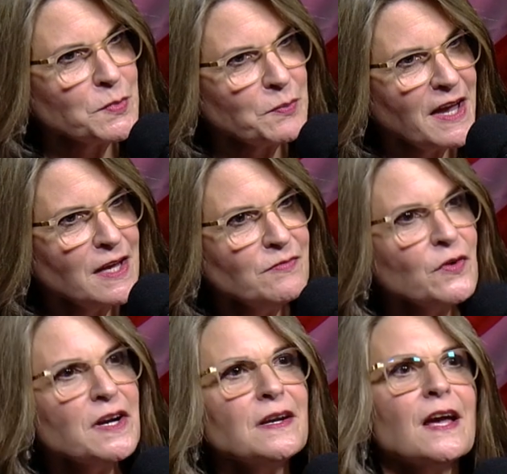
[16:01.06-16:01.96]
paid
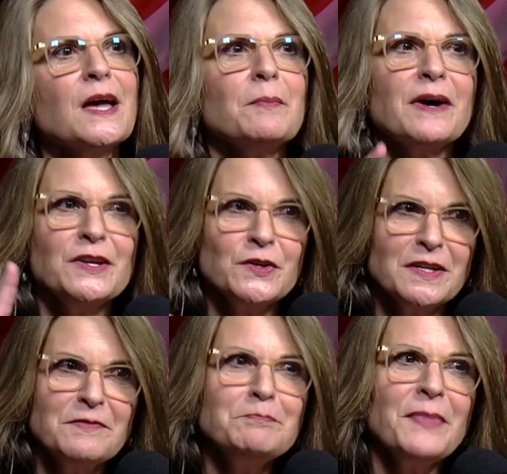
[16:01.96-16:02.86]
for it, but you can
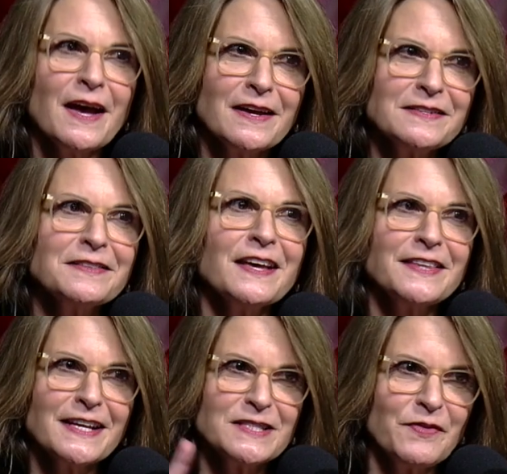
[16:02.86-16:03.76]
bet that
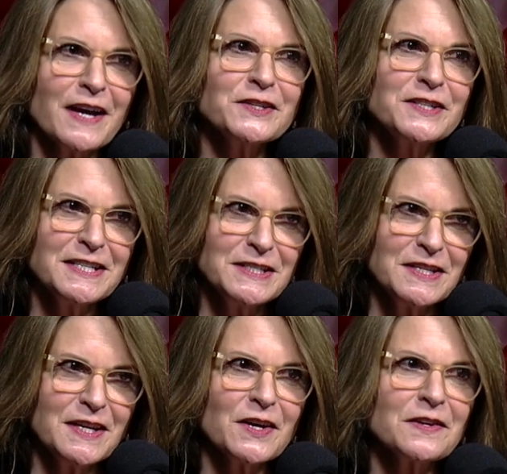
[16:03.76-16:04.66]
that's factored into
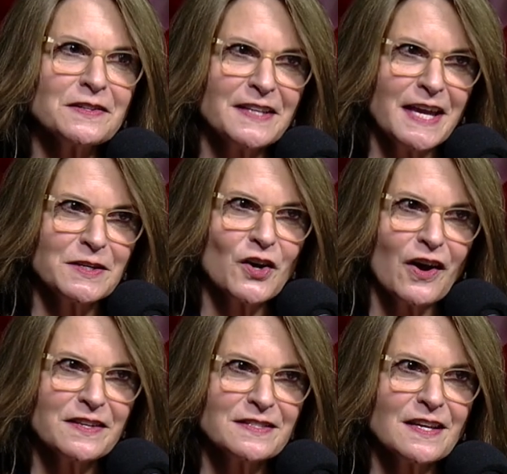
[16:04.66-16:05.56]
their land
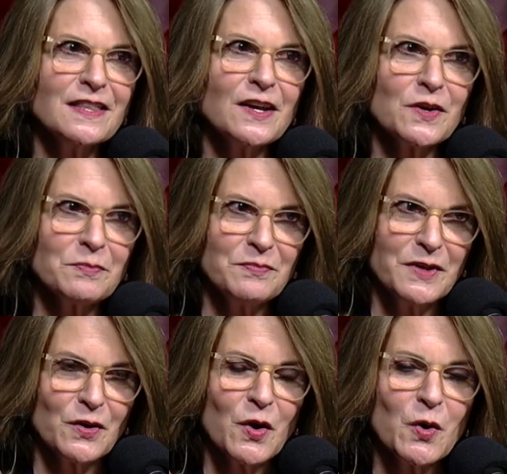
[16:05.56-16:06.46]
costs and
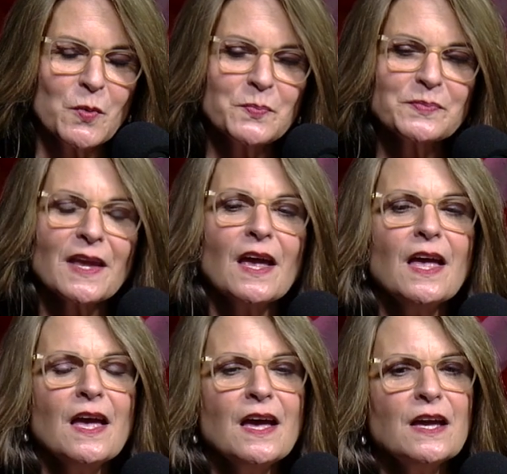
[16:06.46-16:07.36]
their home.
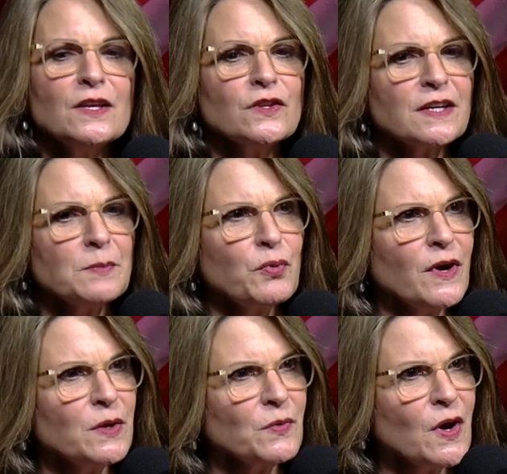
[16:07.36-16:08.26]
Mm-hmm. Look at
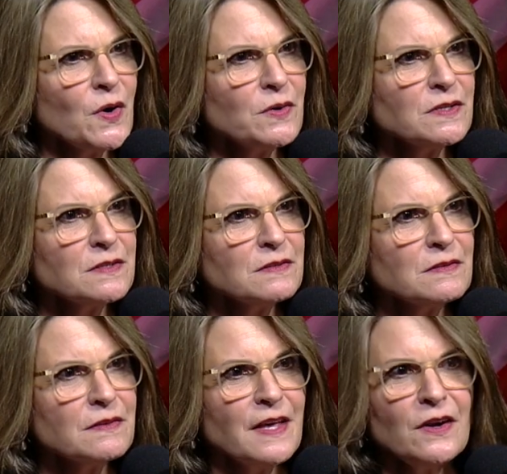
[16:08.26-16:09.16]
Point Road.
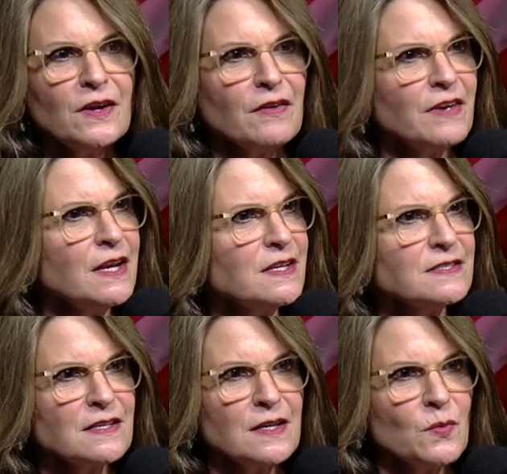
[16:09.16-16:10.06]
They don't have any
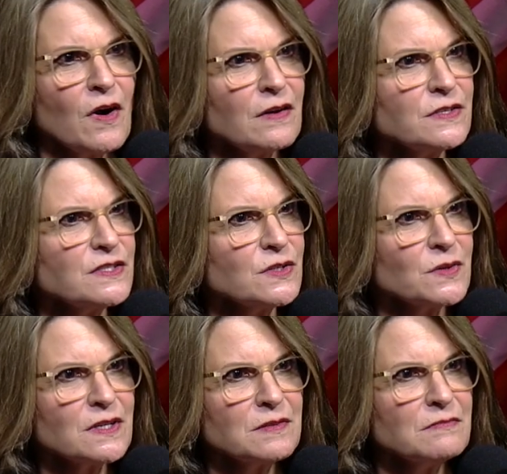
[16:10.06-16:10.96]
city water,
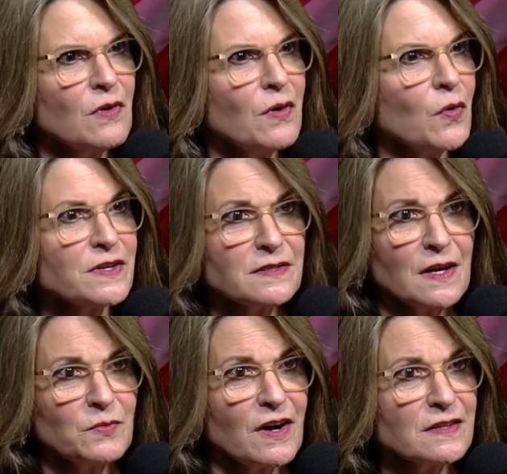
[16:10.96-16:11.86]
sewer, or
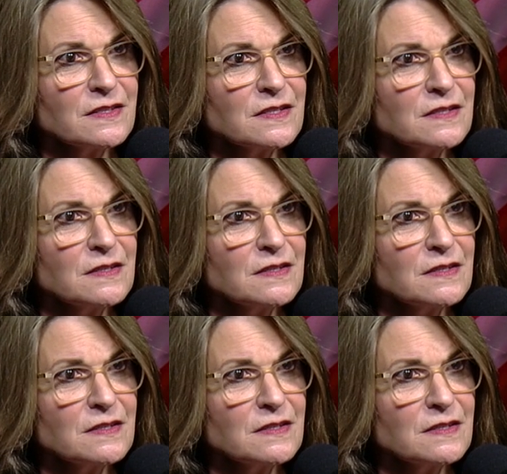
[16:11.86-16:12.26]
sidewalks